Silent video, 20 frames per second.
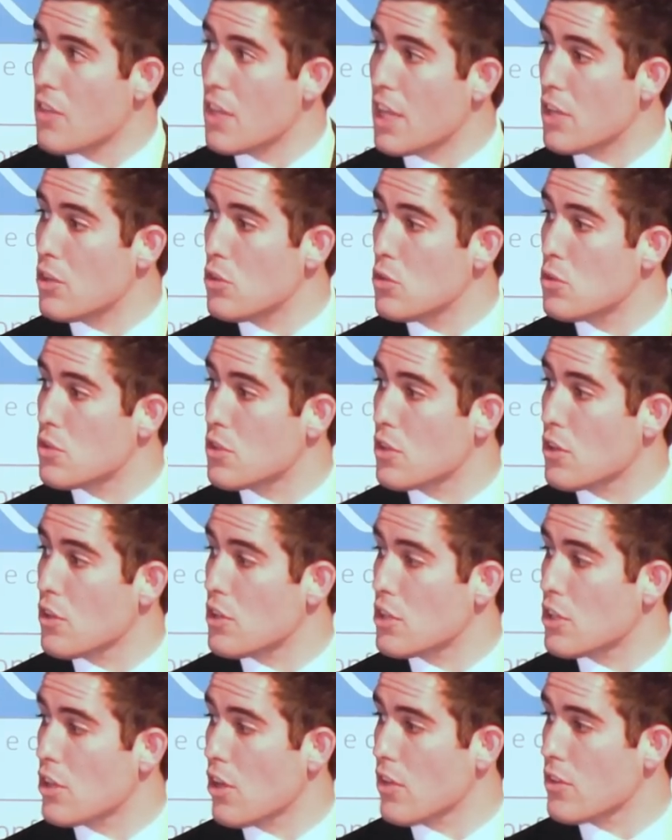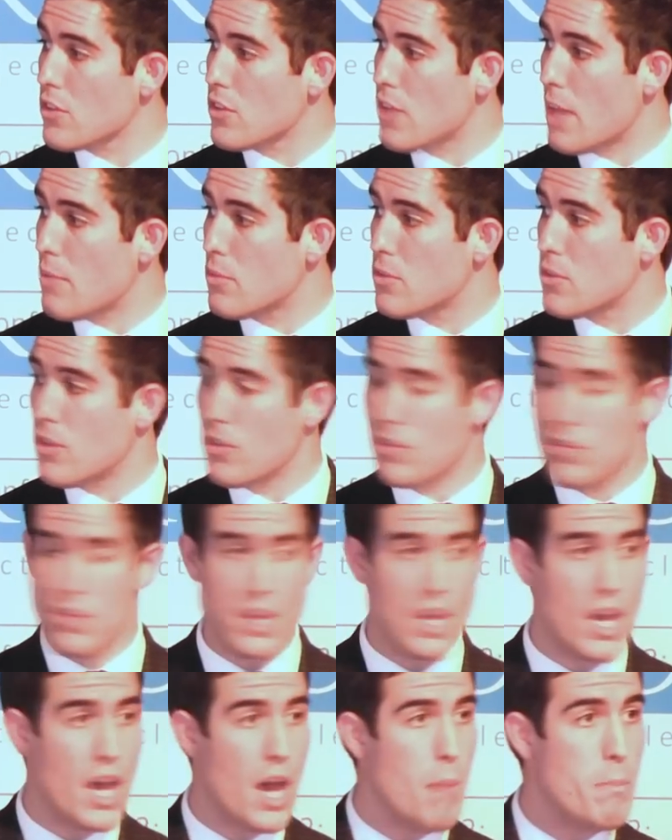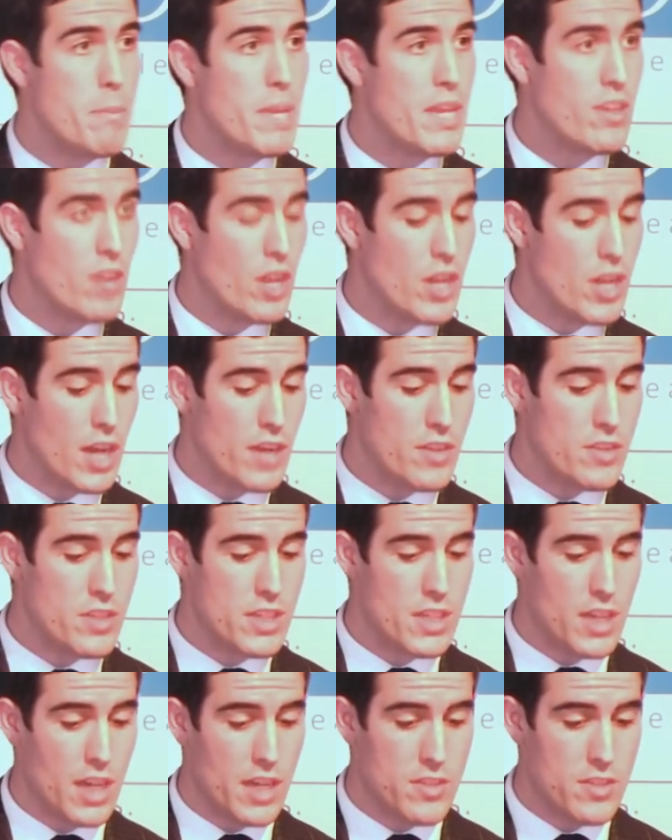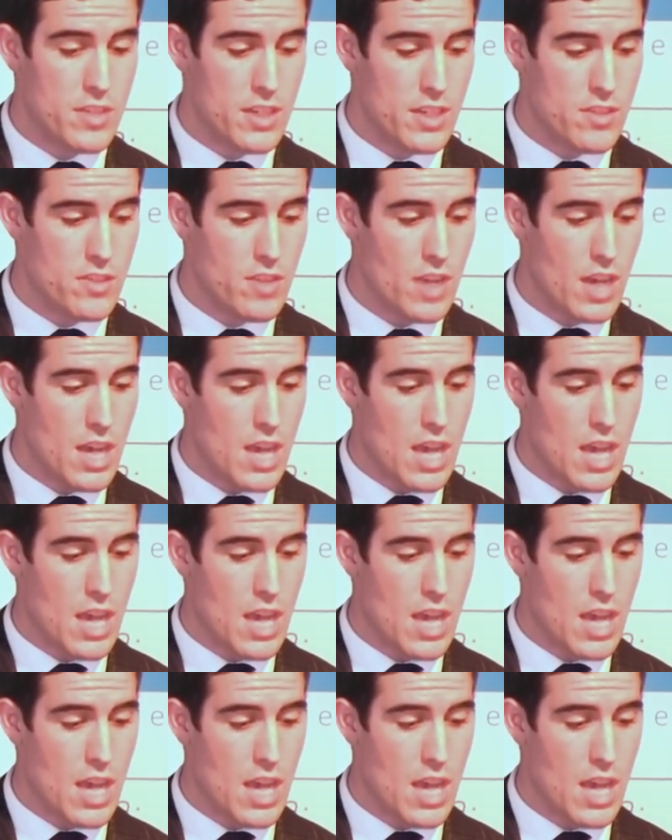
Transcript: the new security concept since the mid-1990s,